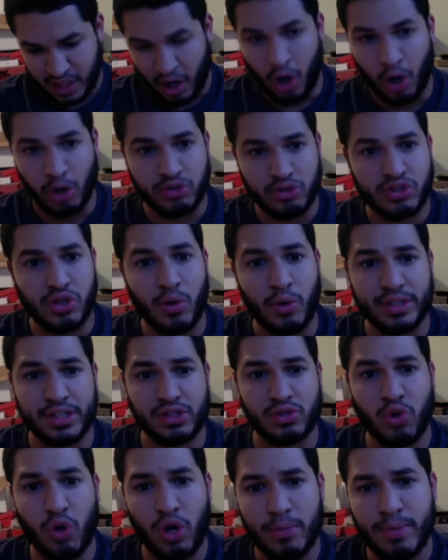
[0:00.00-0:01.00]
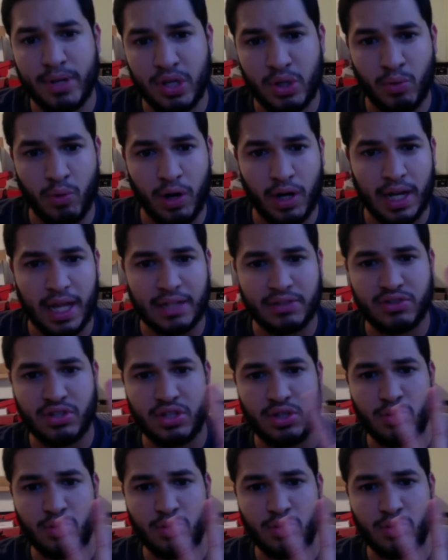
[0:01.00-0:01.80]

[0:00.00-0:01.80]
Also, in the tournament, you are allowed to